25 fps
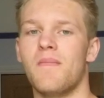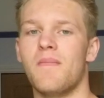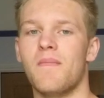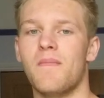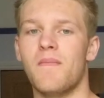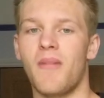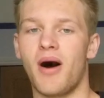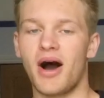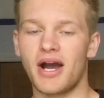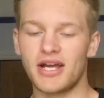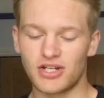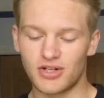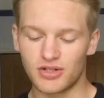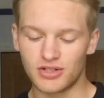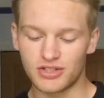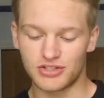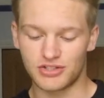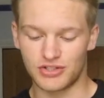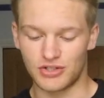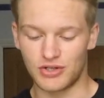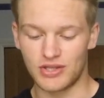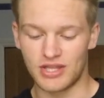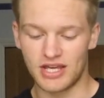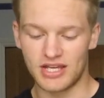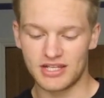My dogs
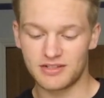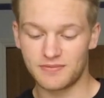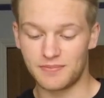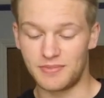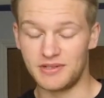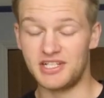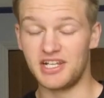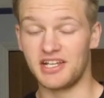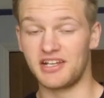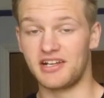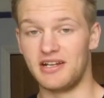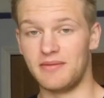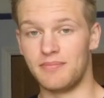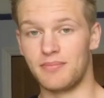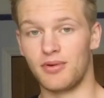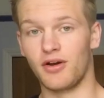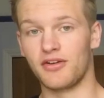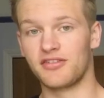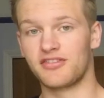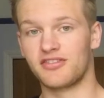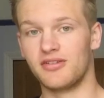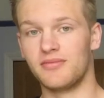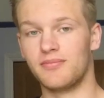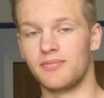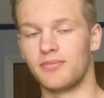do this, particularly
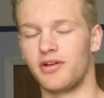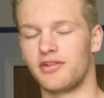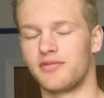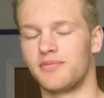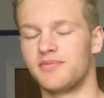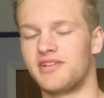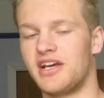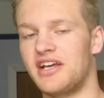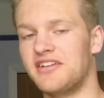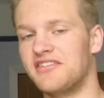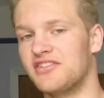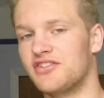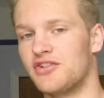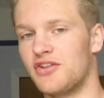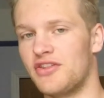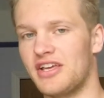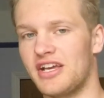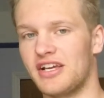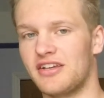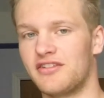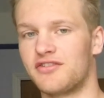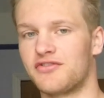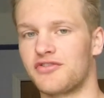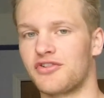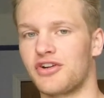Blossom. Blossom takes it to the
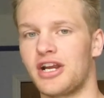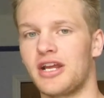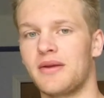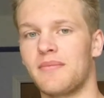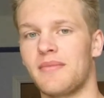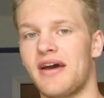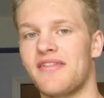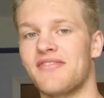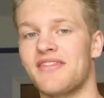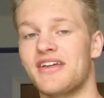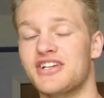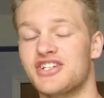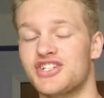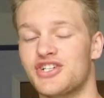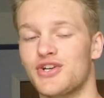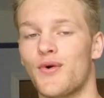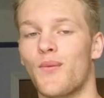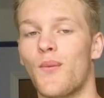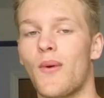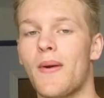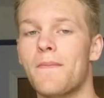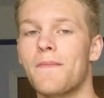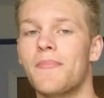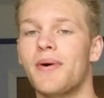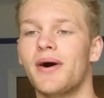extreme and then she'll
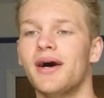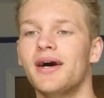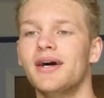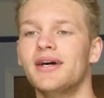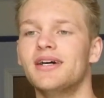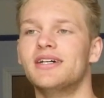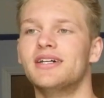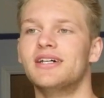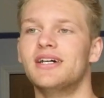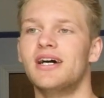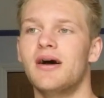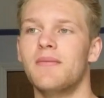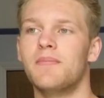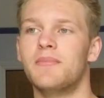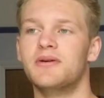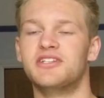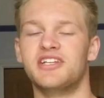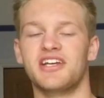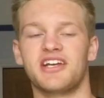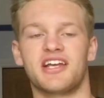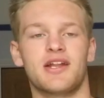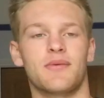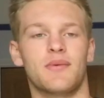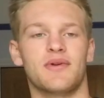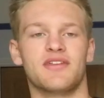whimper,
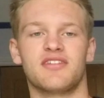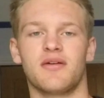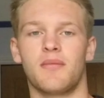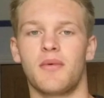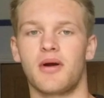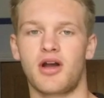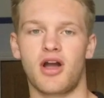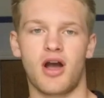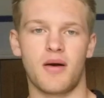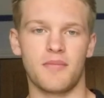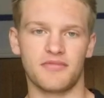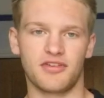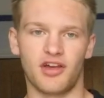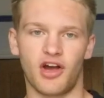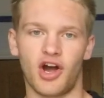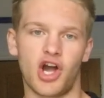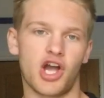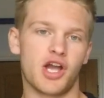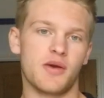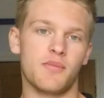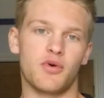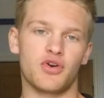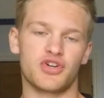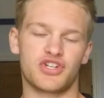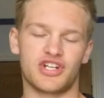particularly when someone comes
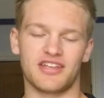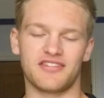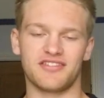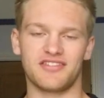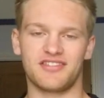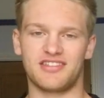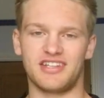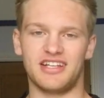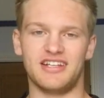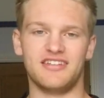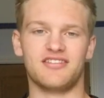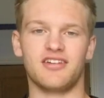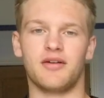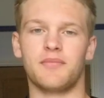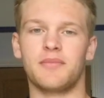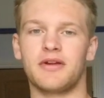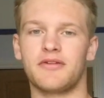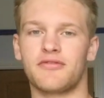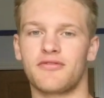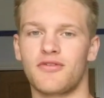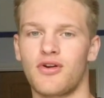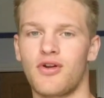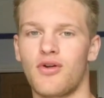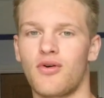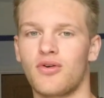home or she hasn't seen somebody
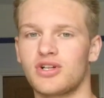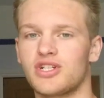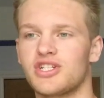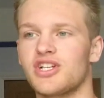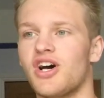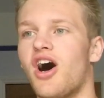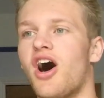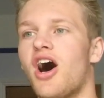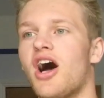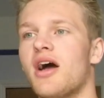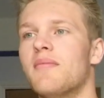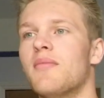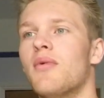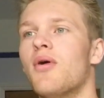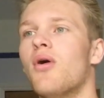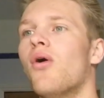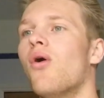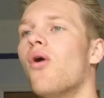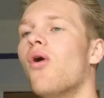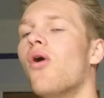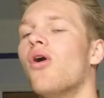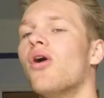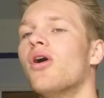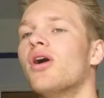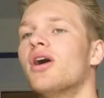for a long time
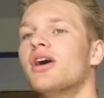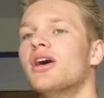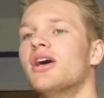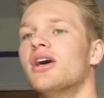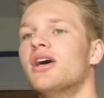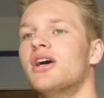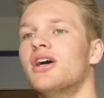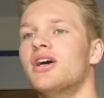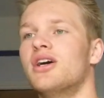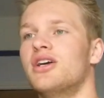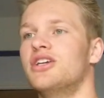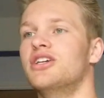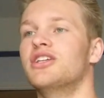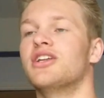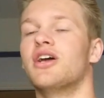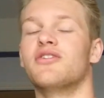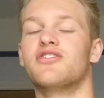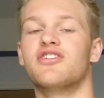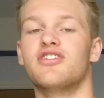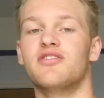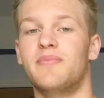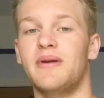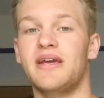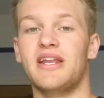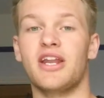or, you know,
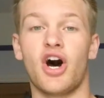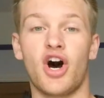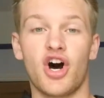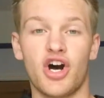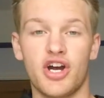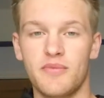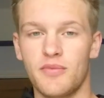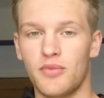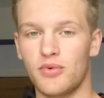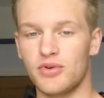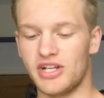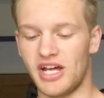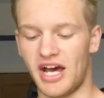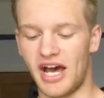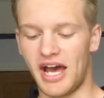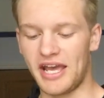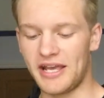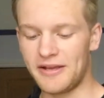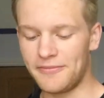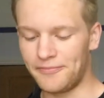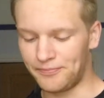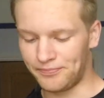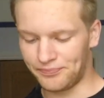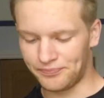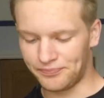she's been at home all day.